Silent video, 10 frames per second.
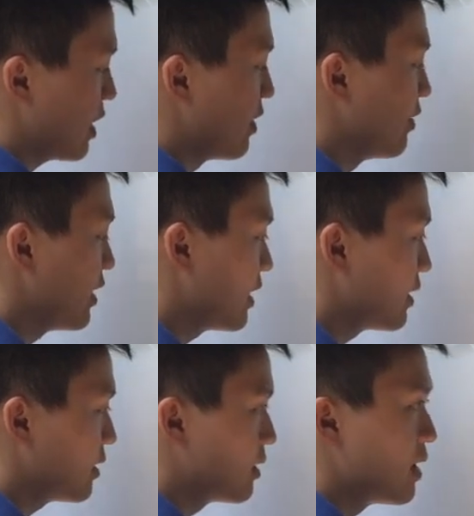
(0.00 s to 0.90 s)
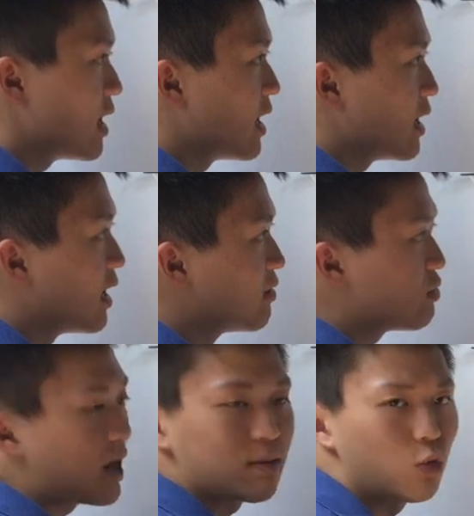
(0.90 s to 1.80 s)
and then if
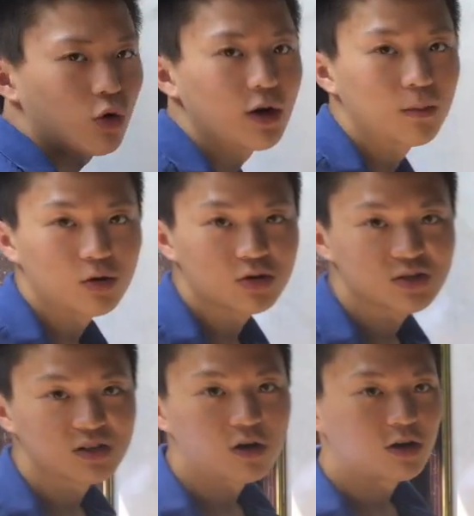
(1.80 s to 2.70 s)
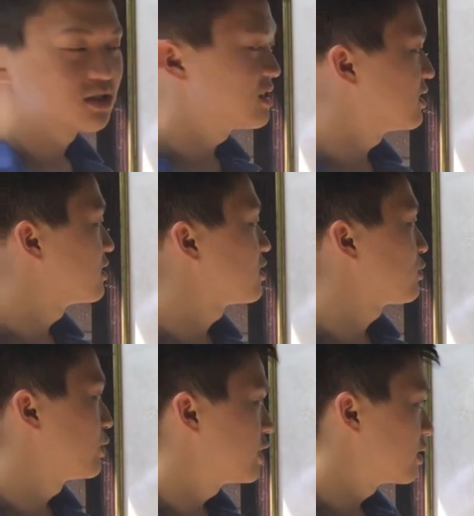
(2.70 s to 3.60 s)
we had more numbers and
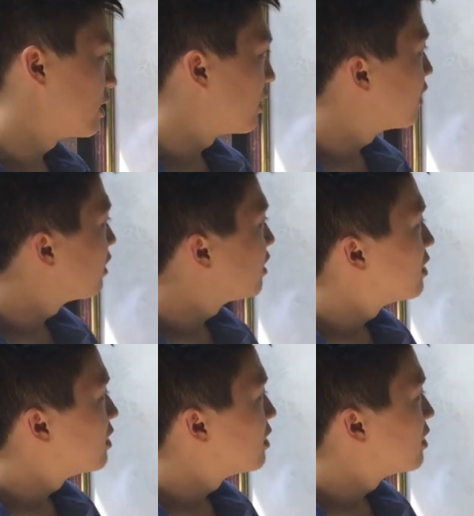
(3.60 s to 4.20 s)
constants, we could